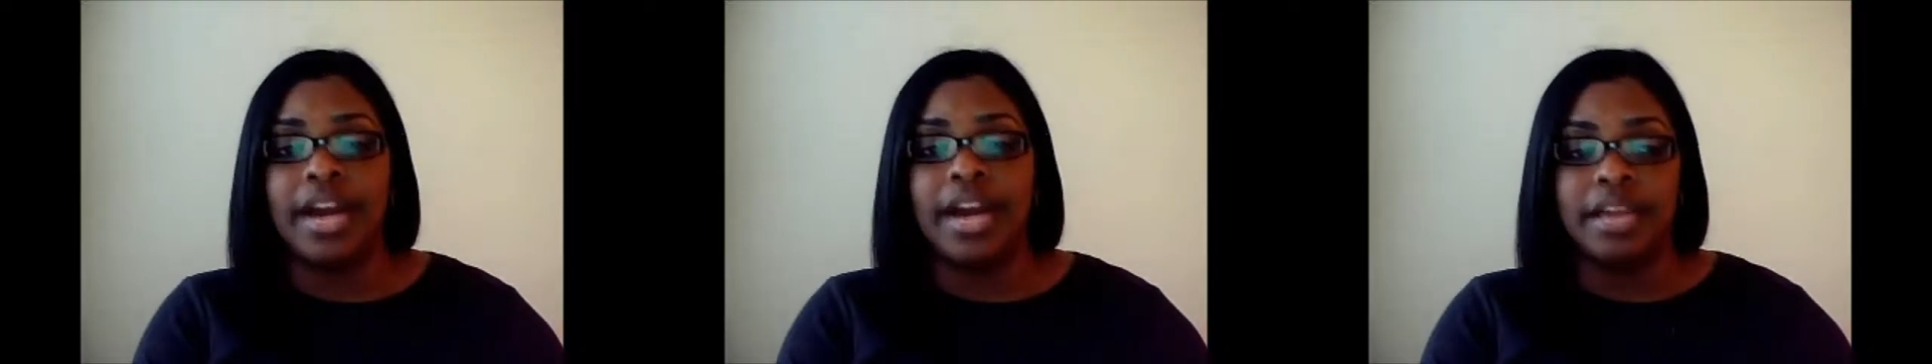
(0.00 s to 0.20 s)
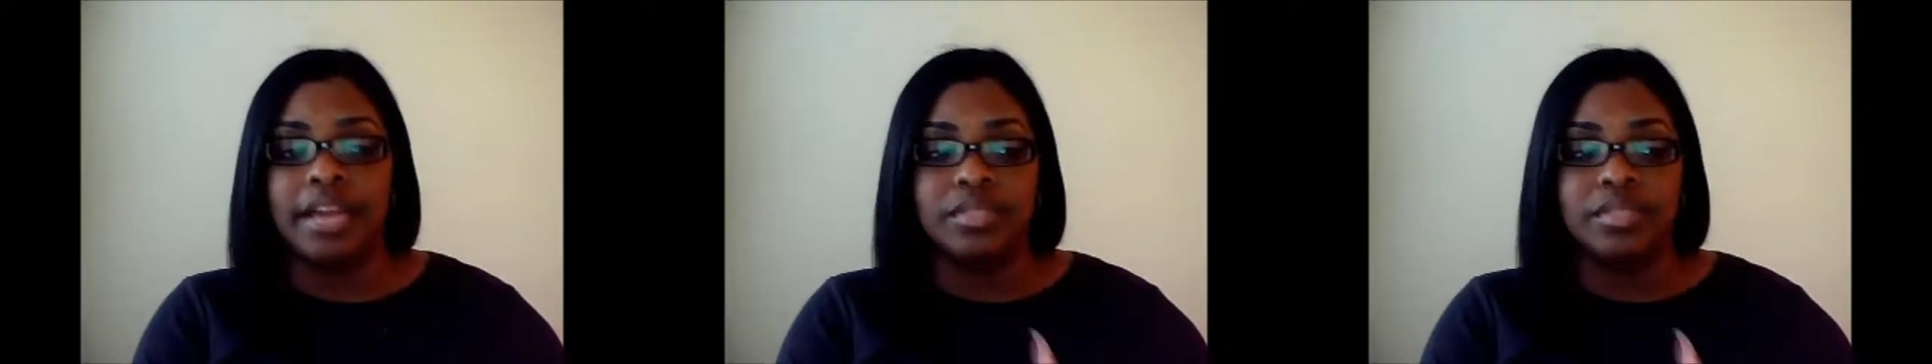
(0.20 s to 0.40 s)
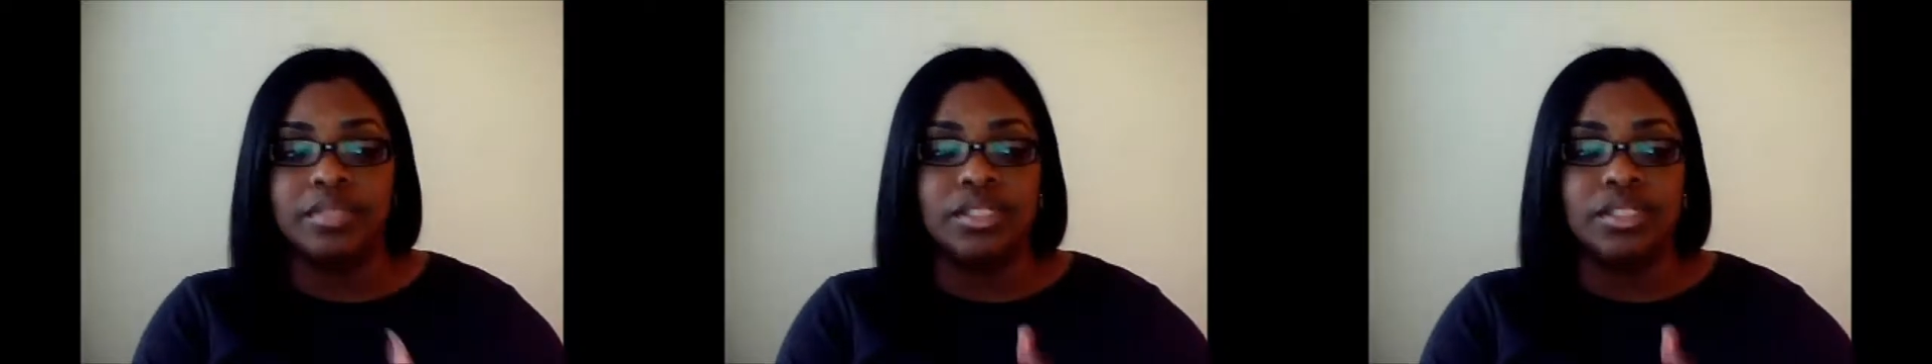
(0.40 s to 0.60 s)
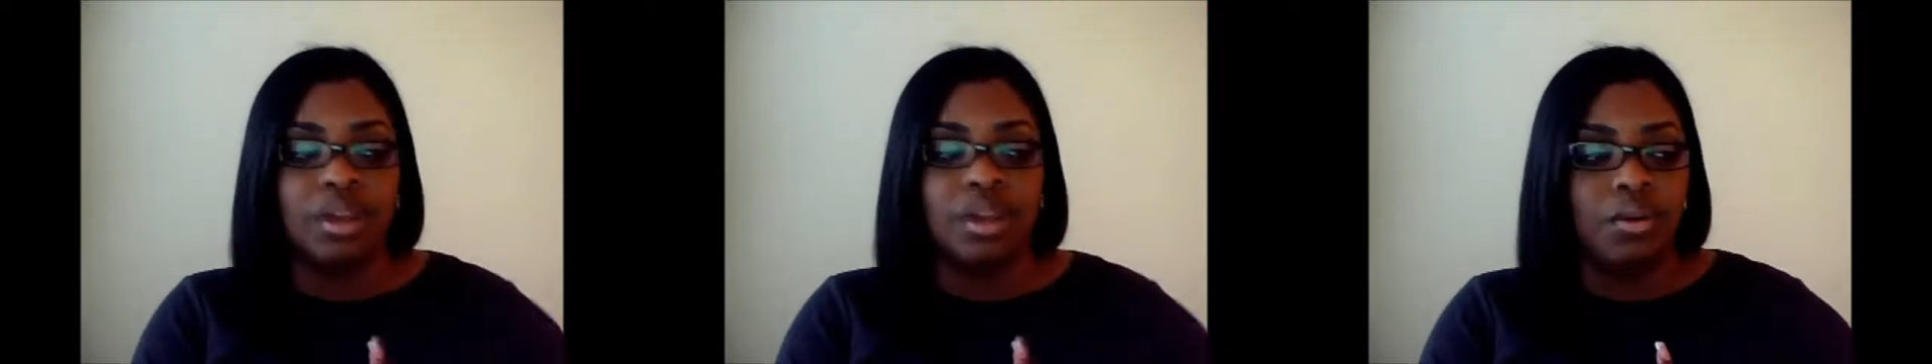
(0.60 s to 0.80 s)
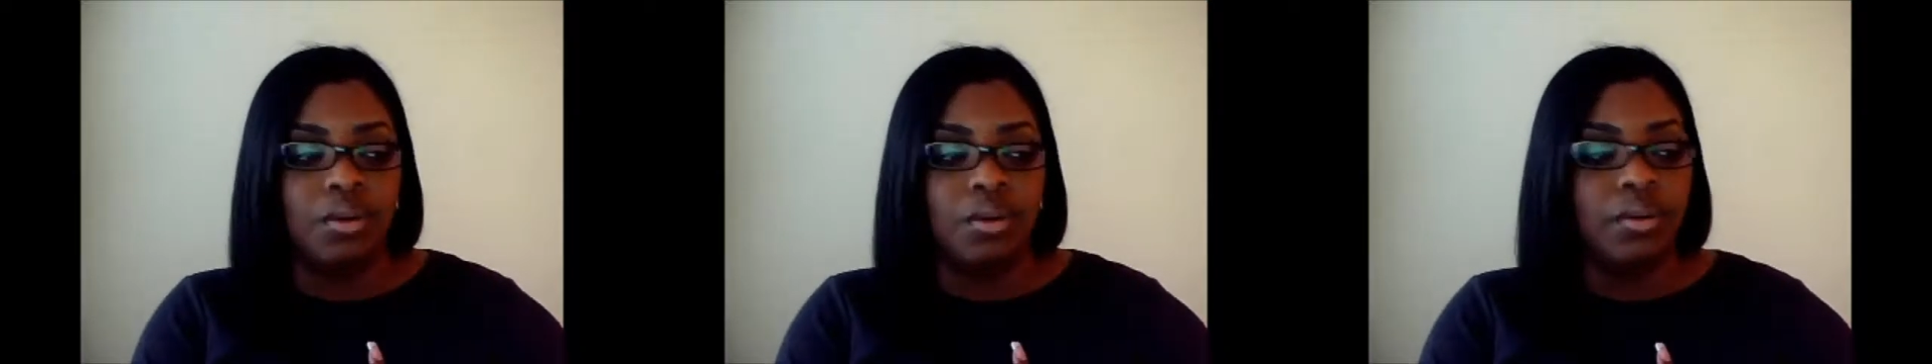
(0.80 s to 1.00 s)
I am
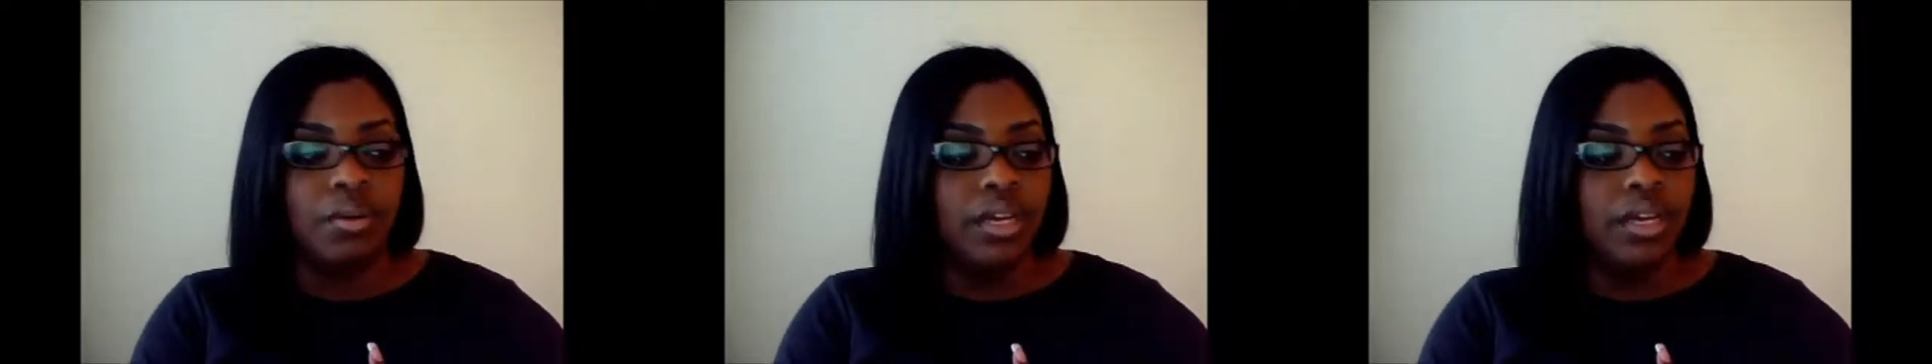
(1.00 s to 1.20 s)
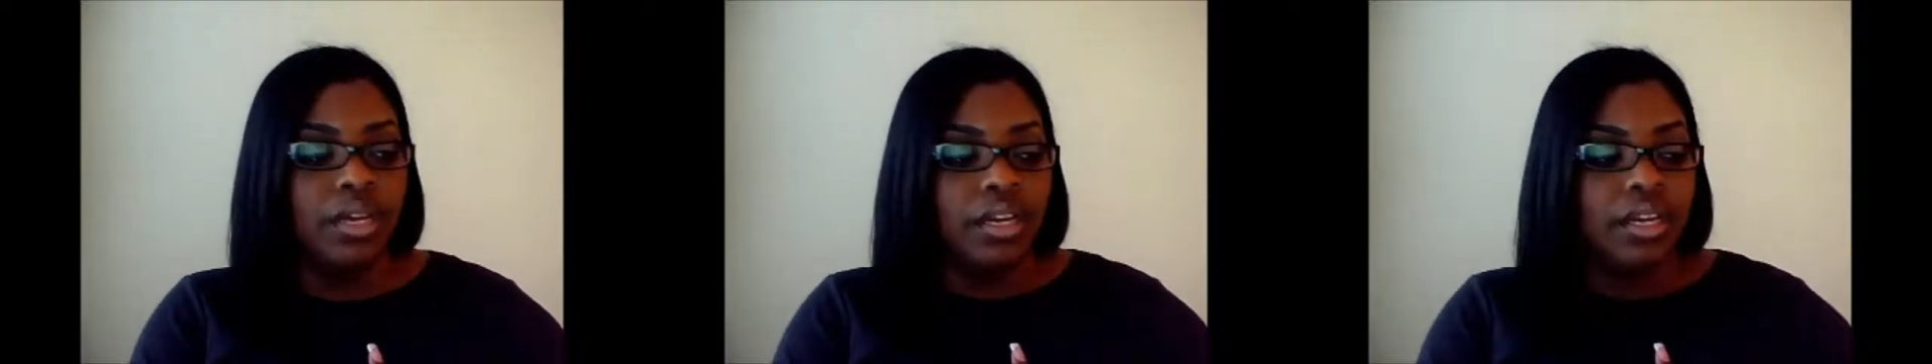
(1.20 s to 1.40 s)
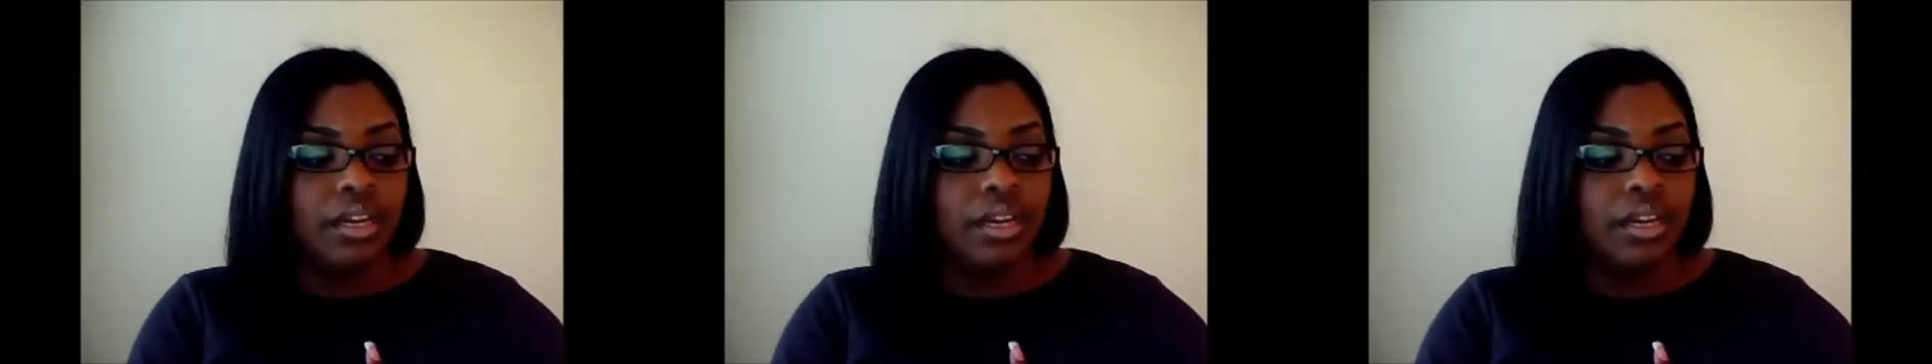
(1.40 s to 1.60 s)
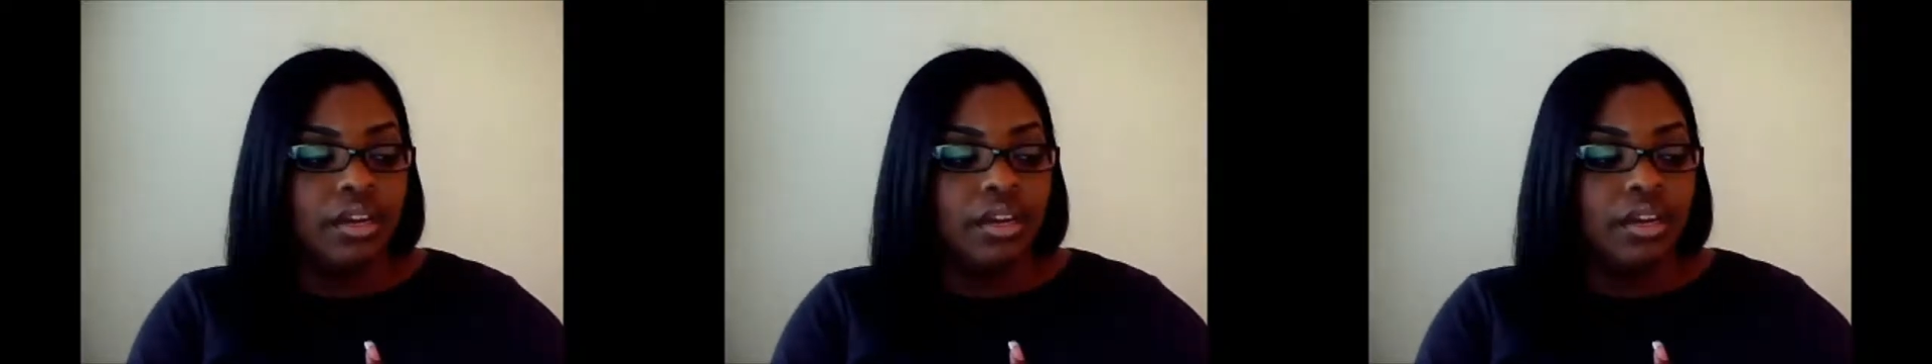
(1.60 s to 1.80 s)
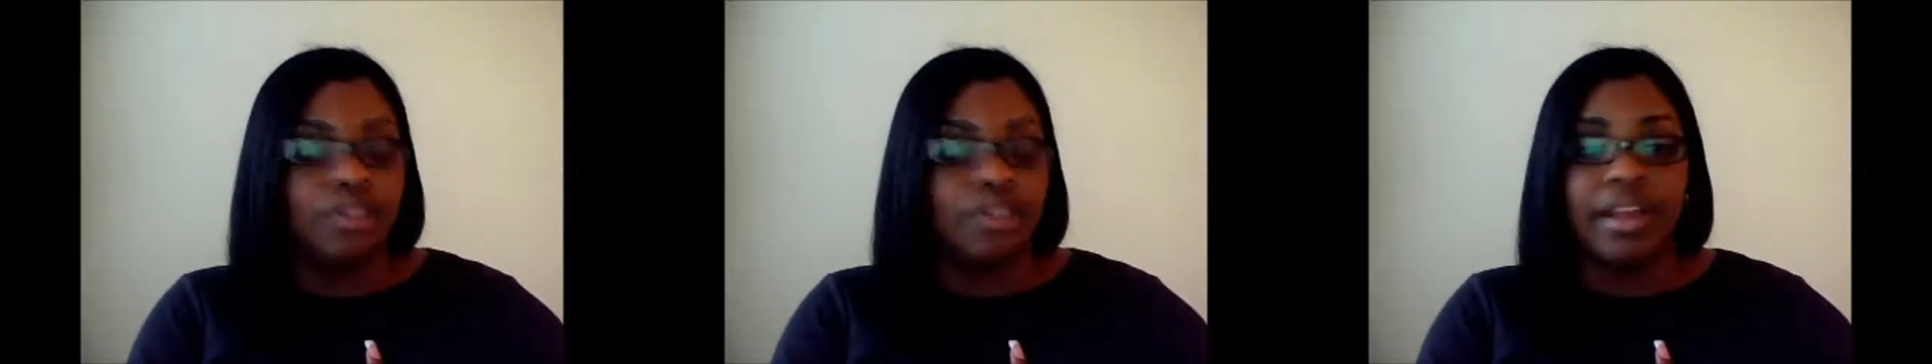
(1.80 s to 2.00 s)
so
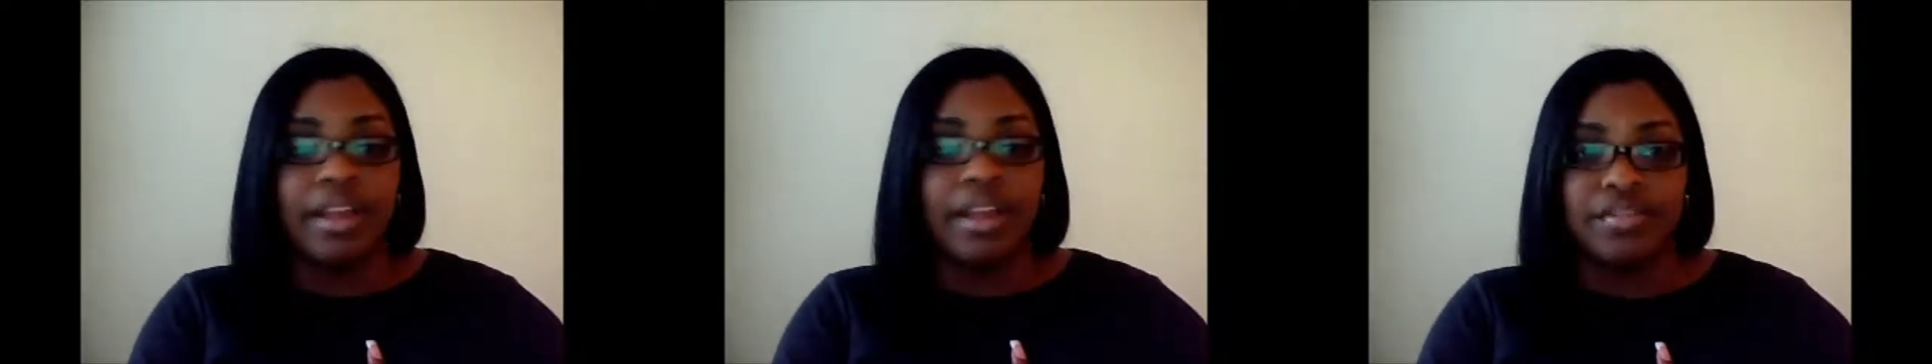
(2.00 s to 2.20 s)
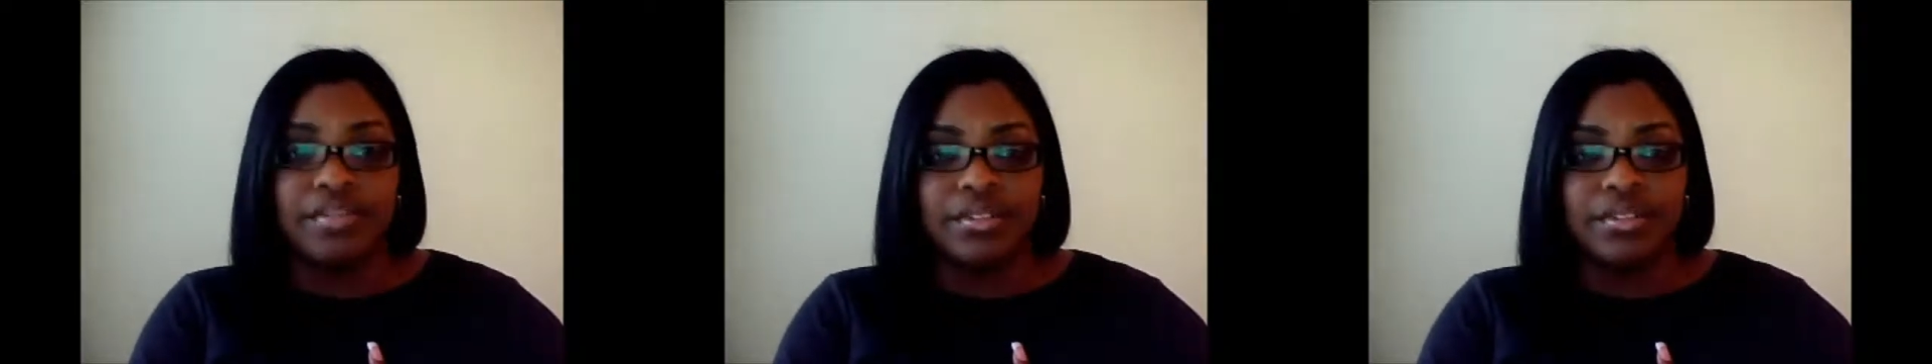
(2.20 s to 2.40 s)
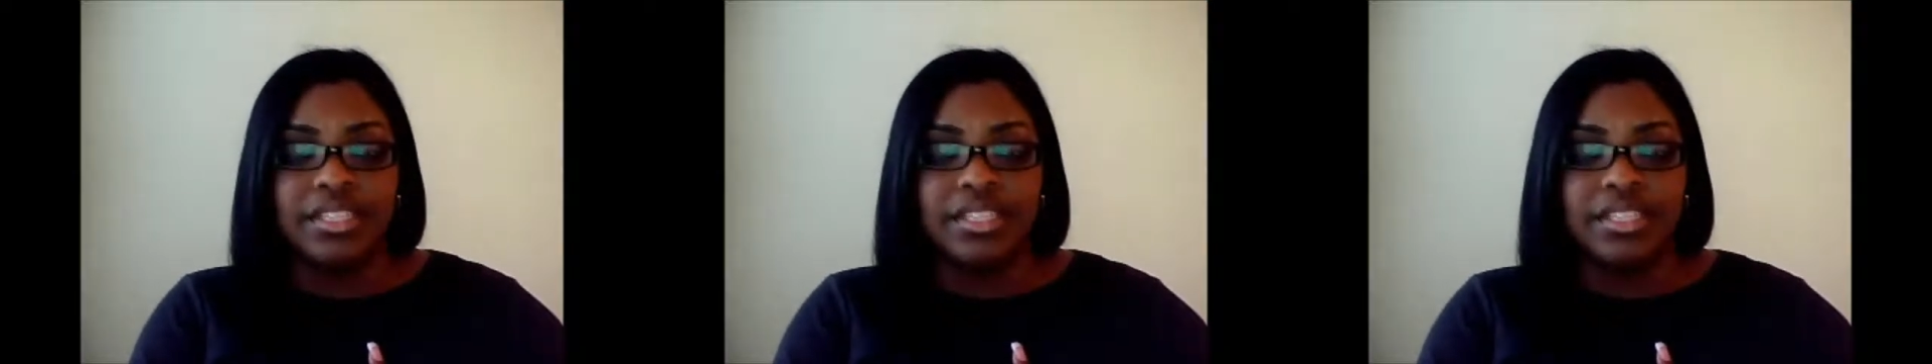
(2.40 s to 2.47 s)
grateful.